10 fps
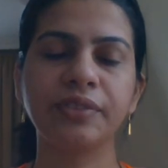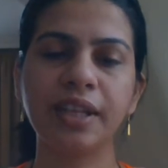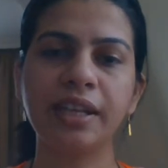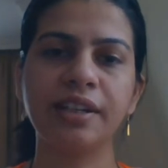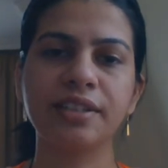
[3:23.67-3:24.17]

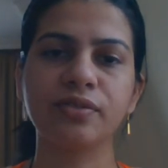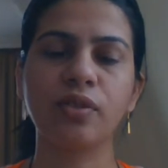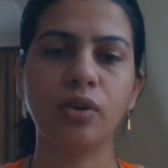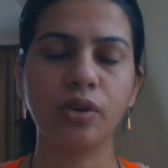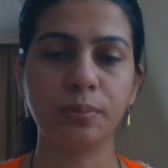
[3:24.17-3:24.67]
then it is
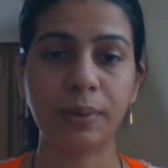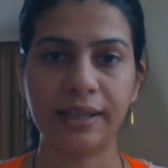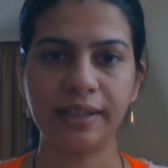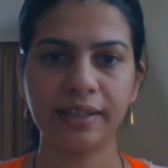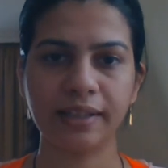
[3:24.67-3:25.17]
followed
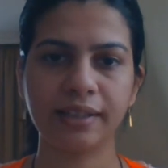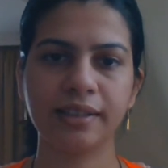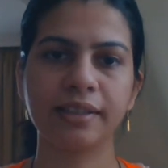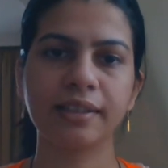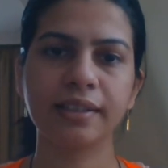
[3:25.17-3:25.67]
by
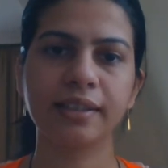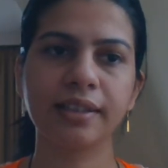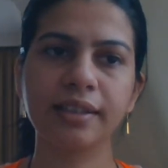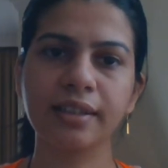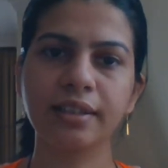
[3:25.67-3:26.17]

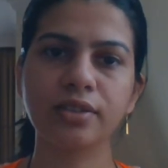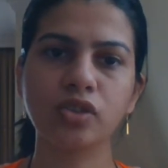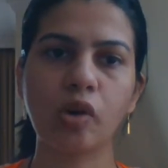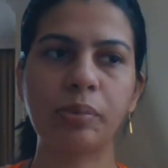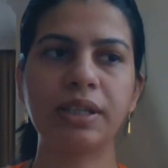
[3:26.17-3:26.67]

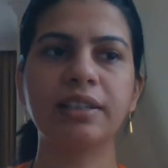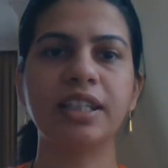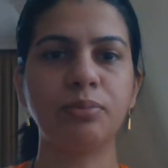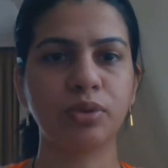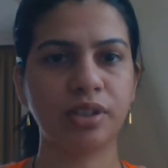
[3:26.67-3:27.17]
topical
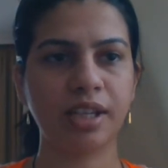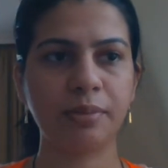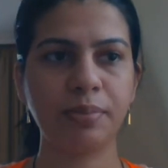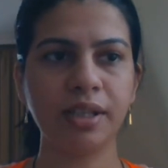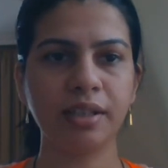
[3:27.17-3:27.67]

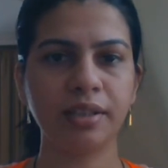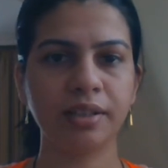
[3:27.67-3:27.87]
chemotherapy